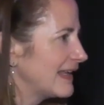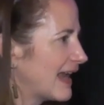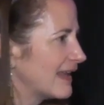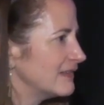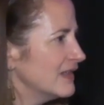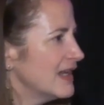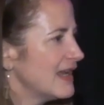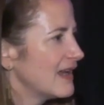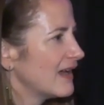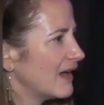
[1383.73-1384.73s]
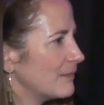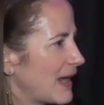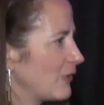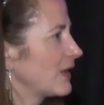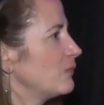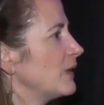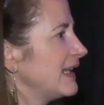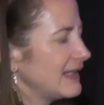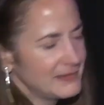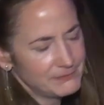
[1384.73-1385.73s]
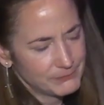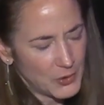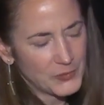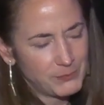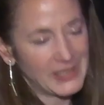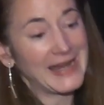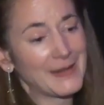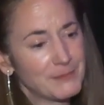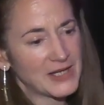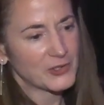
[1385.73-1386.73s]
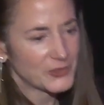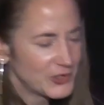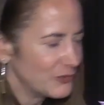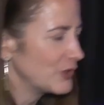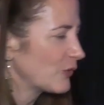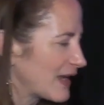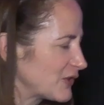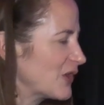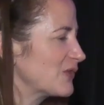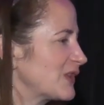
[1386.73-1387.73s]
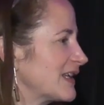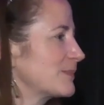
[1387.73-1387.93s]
And how can we both plan better to address those things,